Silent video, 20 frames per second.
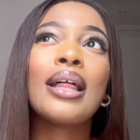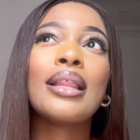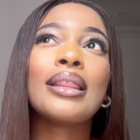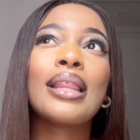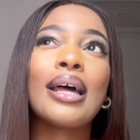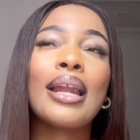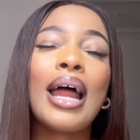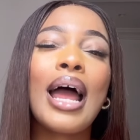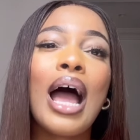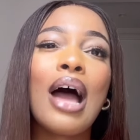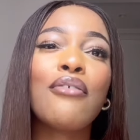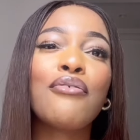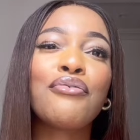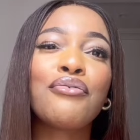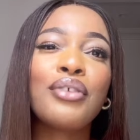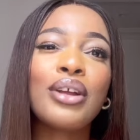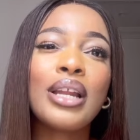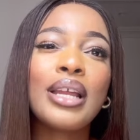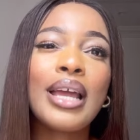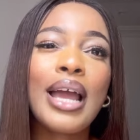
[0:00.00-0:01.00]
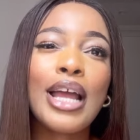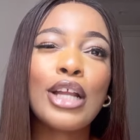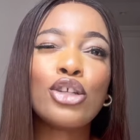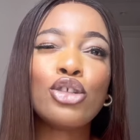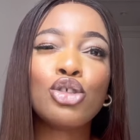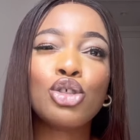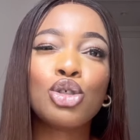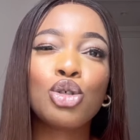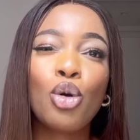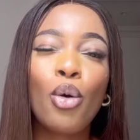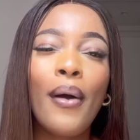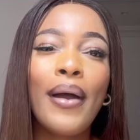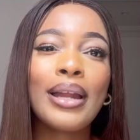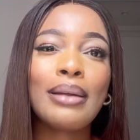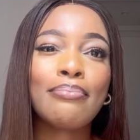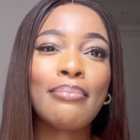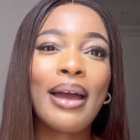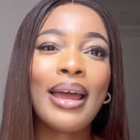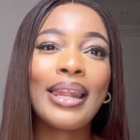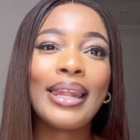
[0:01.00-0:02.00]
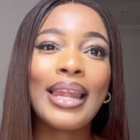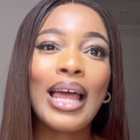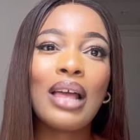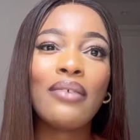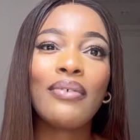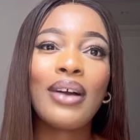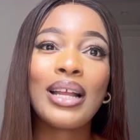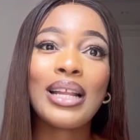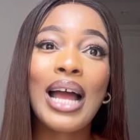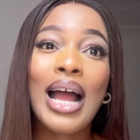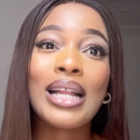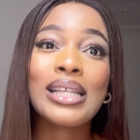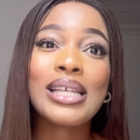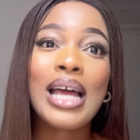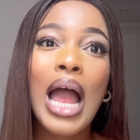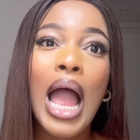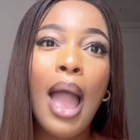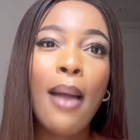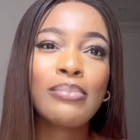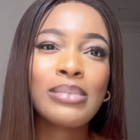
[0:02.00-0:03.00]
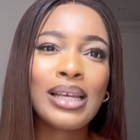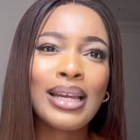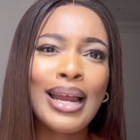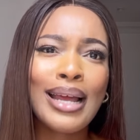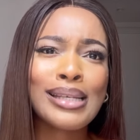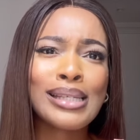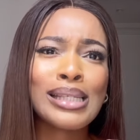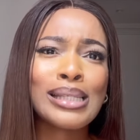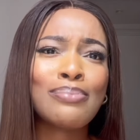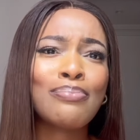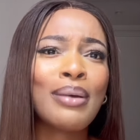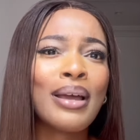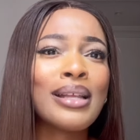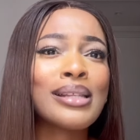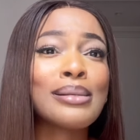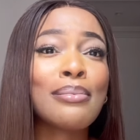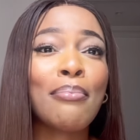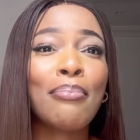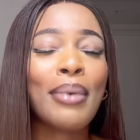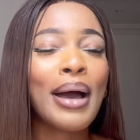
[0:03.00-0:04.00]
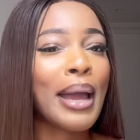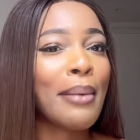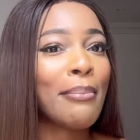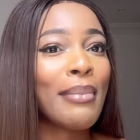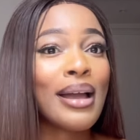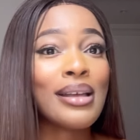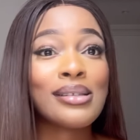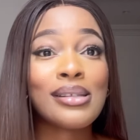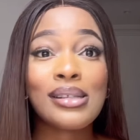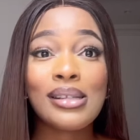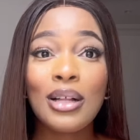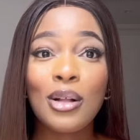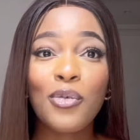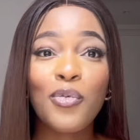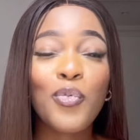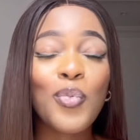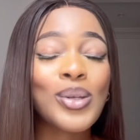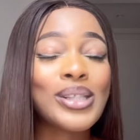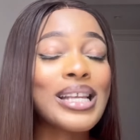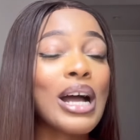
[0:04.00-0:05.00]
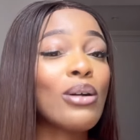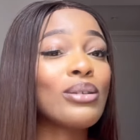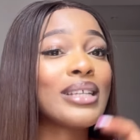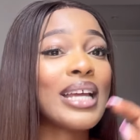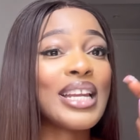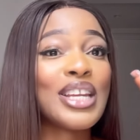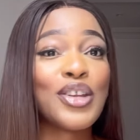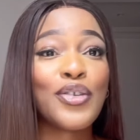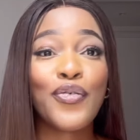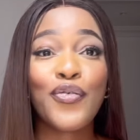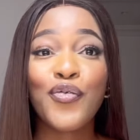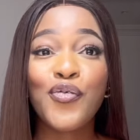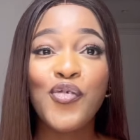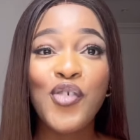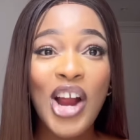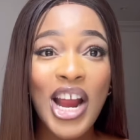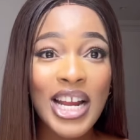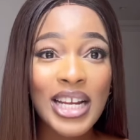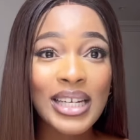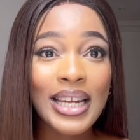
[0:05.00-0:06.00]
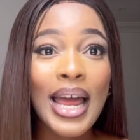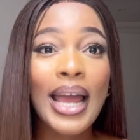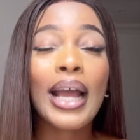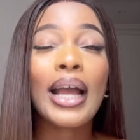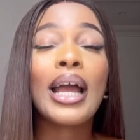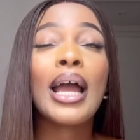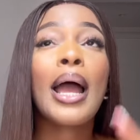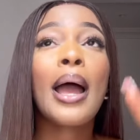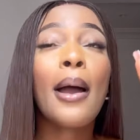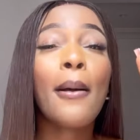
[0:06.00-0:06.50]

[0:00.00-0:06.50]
that I have really enjoyed my life are times that I spent by myself without any friend, like